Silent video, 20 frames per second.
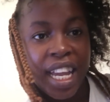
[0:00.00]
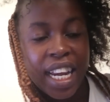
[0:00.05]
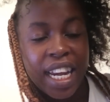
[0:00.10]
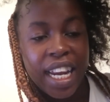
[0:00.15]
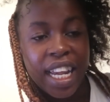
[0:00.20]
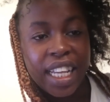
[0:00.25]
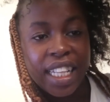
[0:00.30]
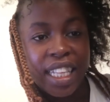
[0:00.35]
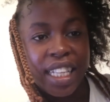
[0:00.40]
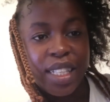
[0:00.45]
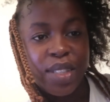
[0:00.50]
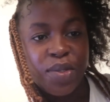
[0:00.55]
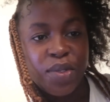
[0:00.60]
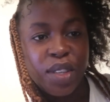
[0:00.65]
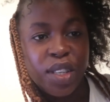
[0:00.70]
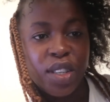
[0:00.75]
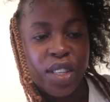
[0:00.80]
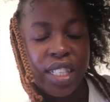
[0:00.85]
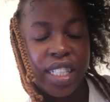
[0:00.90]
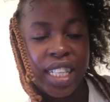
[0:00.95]
like this
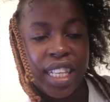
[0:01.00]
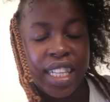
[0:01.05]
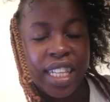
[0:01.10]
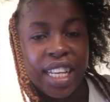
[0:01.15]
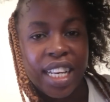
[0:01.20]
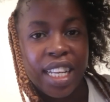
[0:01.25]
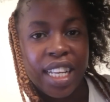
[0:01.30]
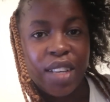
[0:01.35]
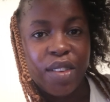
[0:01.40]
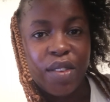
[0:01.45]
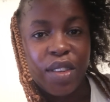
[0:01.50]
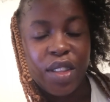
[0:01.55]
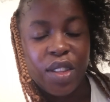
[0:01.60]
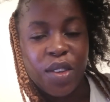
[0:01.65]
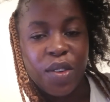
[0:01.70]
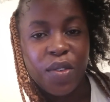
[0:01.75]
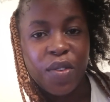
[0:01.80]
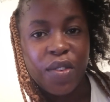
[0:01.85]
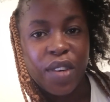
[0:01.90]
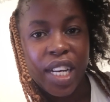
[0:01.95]
video share the link with
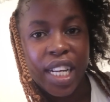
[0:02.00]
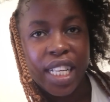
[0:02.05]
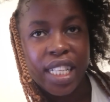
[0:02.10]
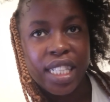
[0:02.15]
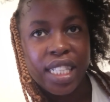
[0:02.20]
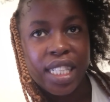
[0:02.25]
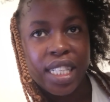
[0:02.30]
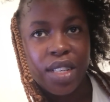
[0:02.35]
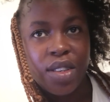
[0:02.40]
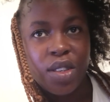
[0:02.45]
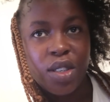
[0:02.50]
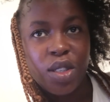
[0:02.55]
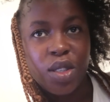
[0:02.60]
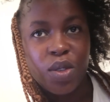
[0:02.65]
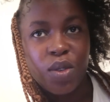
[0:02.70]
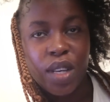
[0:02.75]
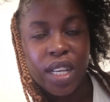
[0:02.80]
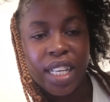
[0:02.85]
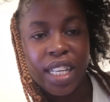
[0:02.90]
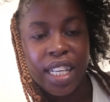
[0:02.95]
your friends road to
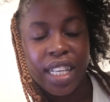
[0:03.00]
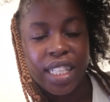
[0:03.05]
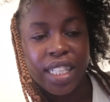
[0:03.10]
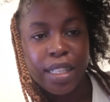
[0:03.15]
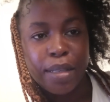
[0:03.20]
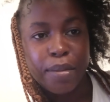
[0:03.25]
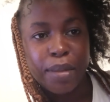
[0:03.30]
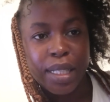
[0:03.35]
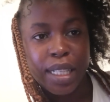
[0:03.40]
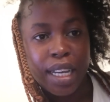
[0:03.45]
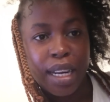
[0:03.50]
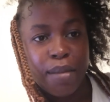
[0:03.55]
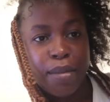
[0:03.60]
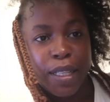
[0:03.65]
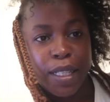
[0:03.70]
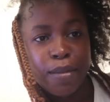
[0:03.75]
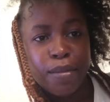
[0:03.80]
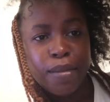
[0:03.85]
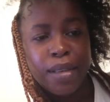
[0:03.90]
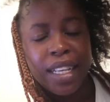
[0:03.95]
1k
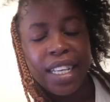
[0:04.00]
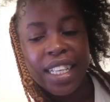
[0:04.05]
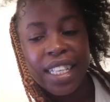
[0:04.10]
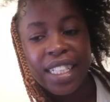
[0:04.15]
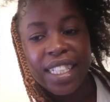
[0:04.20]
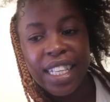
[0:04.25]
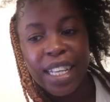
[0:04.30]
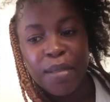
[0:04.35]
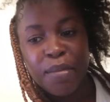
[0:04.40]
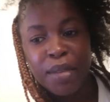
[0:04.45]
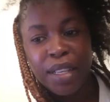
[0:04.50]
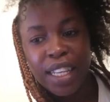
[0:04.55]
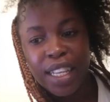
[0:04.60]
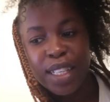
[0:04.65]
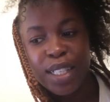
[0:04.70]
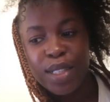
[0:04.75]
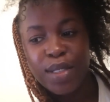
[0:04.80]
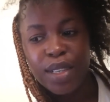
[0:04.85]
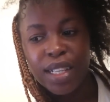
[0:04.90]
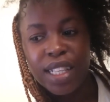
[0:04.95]
subscribers please help me
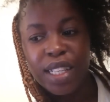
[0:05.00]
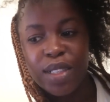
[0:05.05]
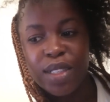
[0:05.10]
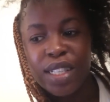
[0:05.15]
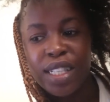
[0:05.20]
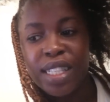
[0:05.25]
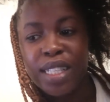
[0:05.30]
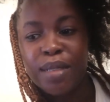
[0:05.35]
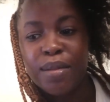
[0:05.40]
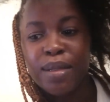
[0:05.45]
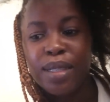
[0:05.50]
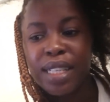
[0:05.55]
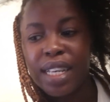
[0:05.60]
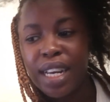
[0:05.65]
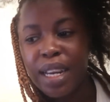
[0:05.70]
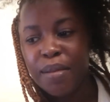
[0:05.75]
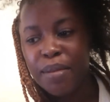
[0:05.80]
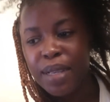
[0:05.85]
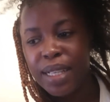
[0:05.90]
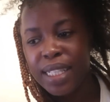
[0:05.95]
get to 1000
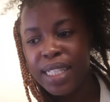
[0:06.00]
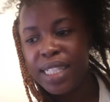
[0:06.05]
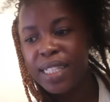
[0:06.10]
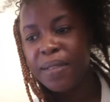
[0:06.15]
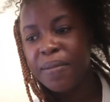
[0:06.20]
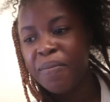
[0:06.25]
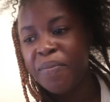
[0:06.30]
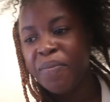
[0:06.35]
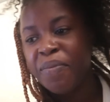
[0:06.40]
subscribers